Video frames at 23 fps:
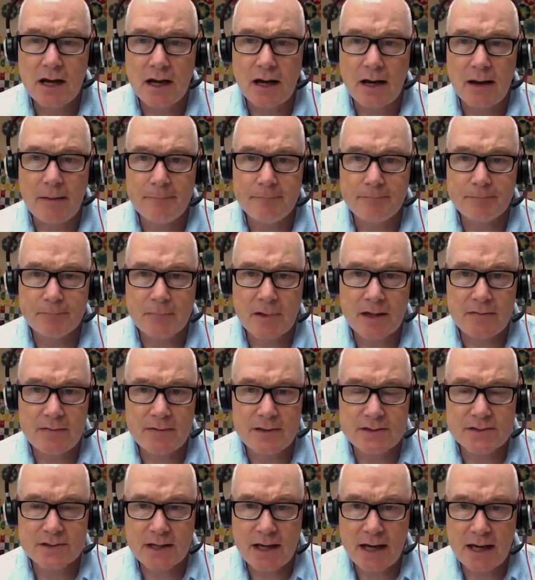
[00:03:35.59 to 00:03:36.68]
Um, in
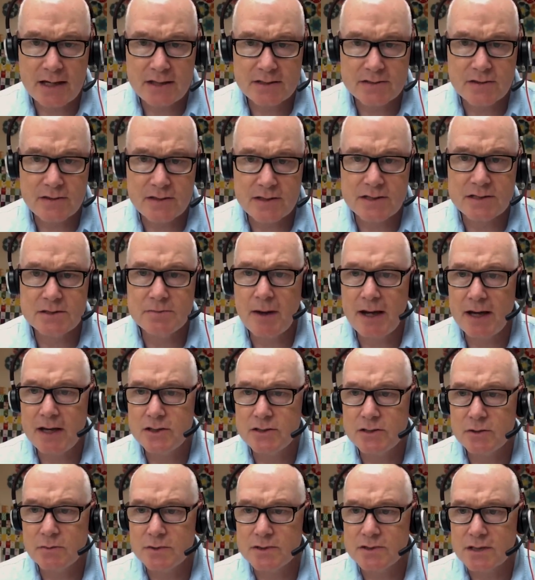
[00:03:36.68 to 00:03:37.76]
this case, this
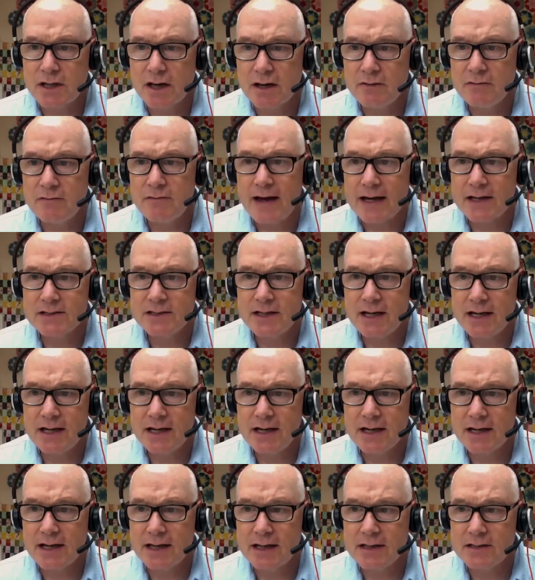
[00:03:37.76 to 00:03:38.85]
patient was
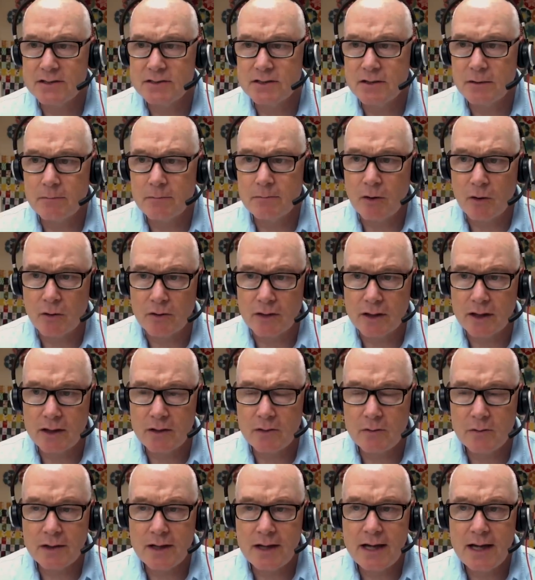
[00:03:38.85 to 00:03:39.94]
unvaccinated against
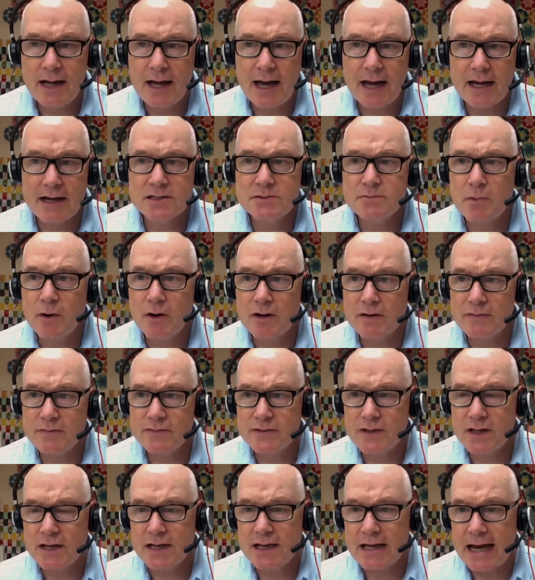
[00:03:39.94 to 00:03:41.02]
polio, and as part of
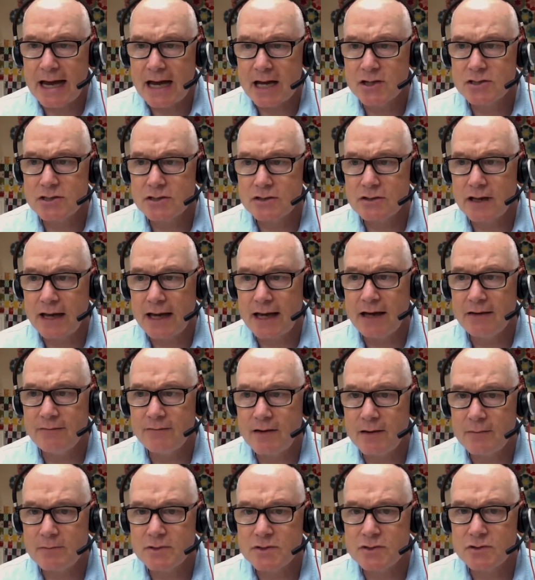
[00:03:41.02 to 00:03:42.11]
the national
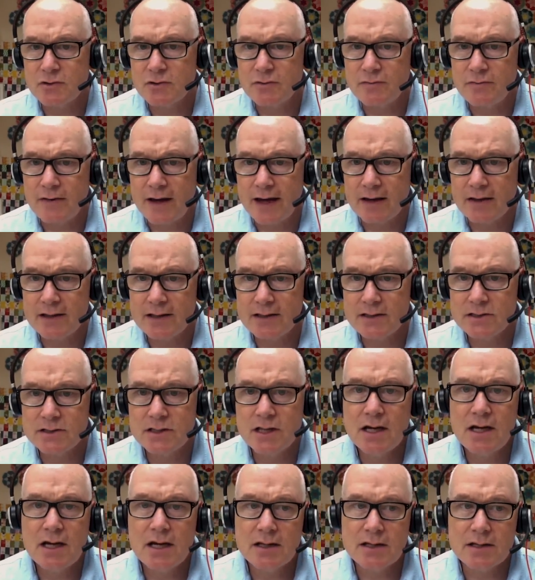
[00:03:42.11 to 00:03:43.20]
AFM surveillance,
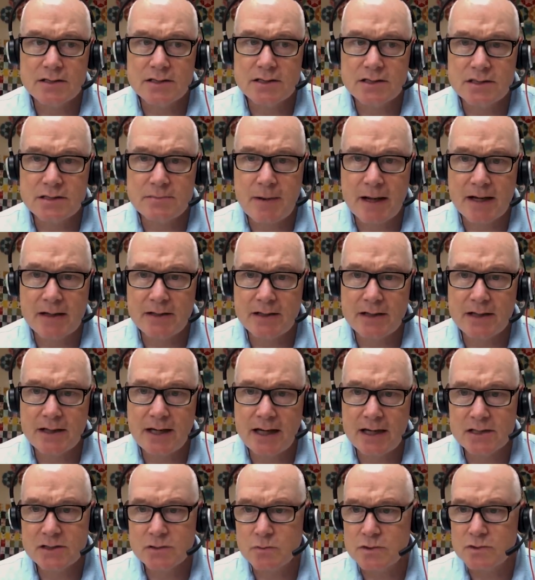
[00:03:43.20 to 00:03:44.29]
the suspected
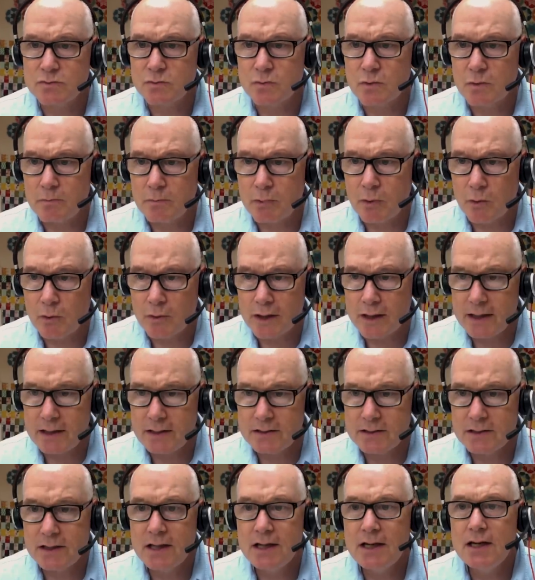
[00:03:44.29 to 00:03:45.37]
case was
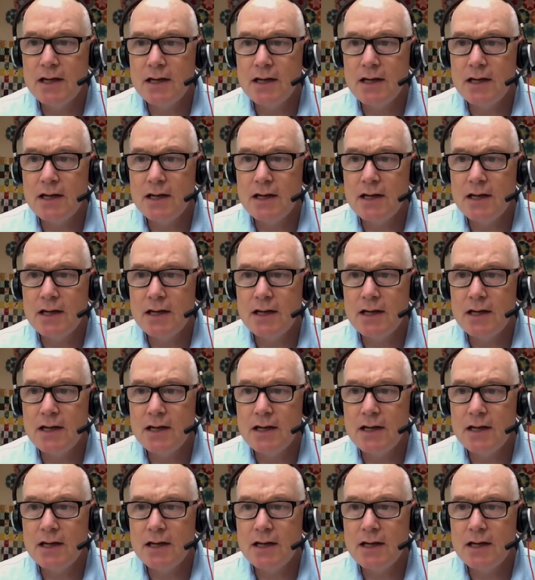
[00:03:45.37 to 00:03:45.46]
reported.